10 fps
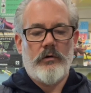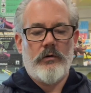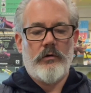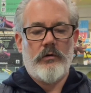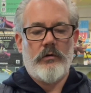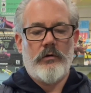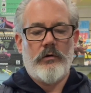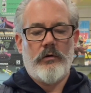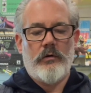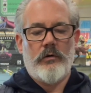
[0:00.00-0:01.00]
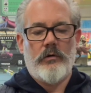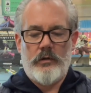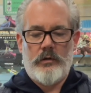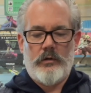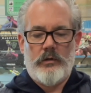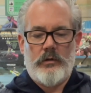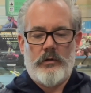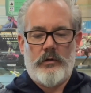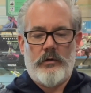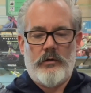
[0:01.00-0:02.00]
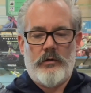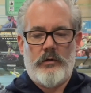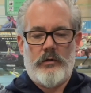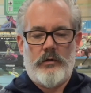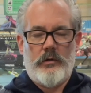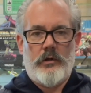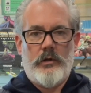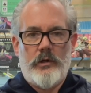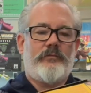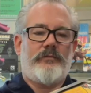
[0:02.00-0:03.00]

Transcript: No one is speaking in this clip.